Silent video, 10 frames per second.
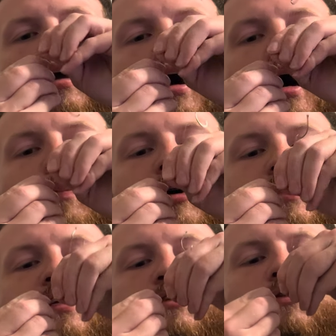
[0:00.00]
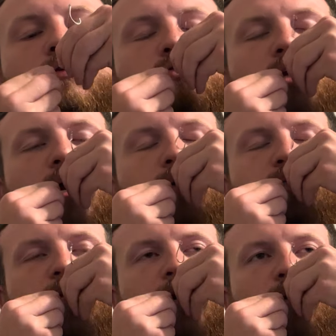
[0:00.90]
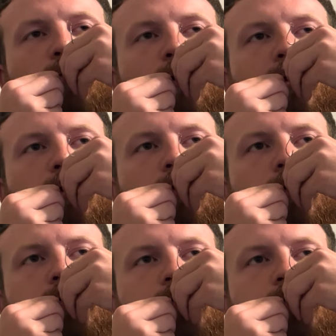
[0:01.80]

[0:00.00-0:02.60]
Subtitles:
I put this little drop shot weight on it